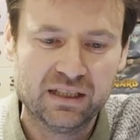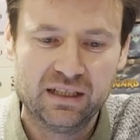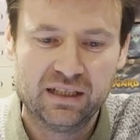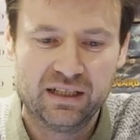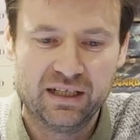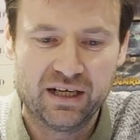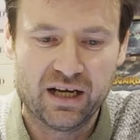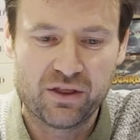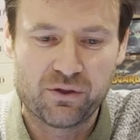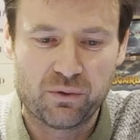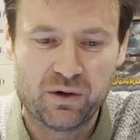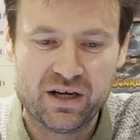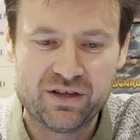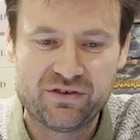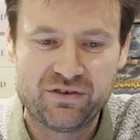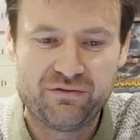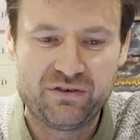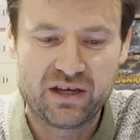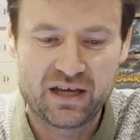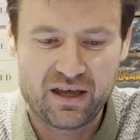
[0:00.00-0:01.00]
in other words,
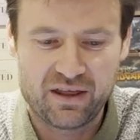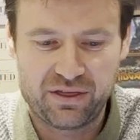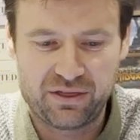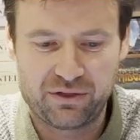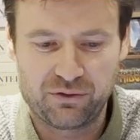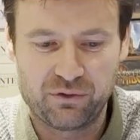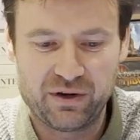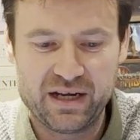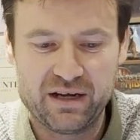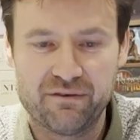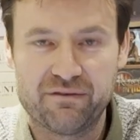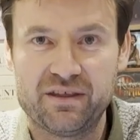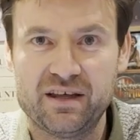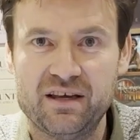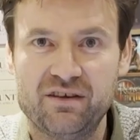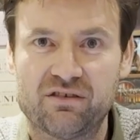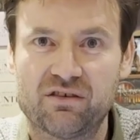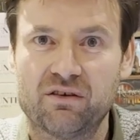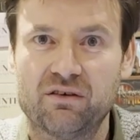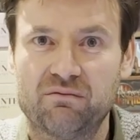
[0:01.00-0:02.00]
if you get 3 of
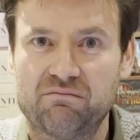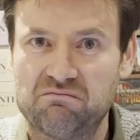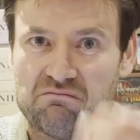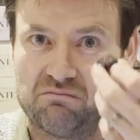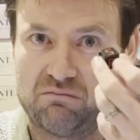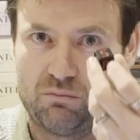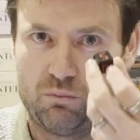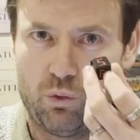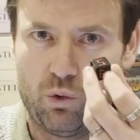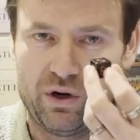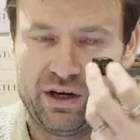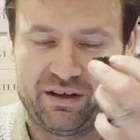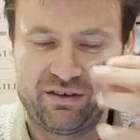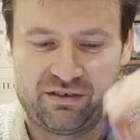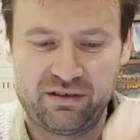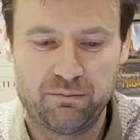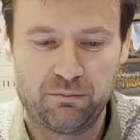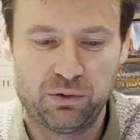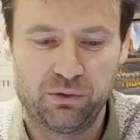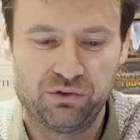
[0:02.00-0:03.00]
these warning
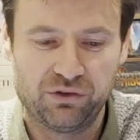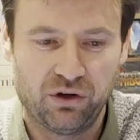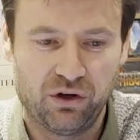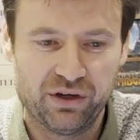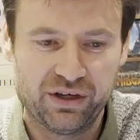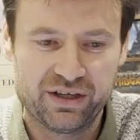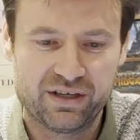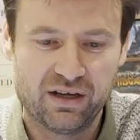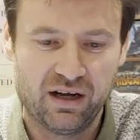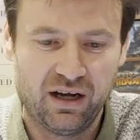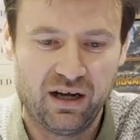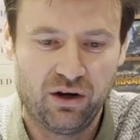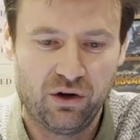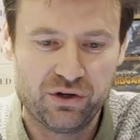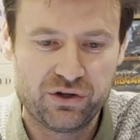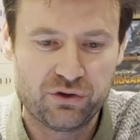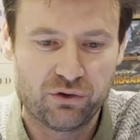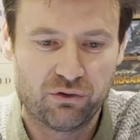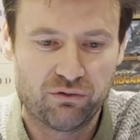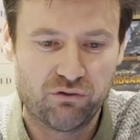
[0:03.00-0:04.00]
symbols on
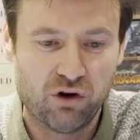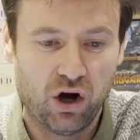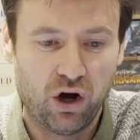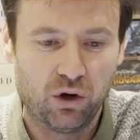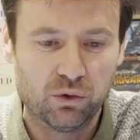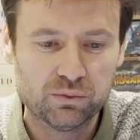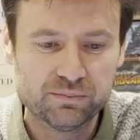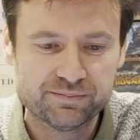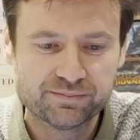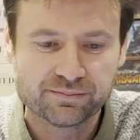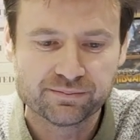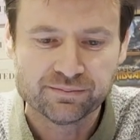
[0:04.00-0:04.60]
your roll,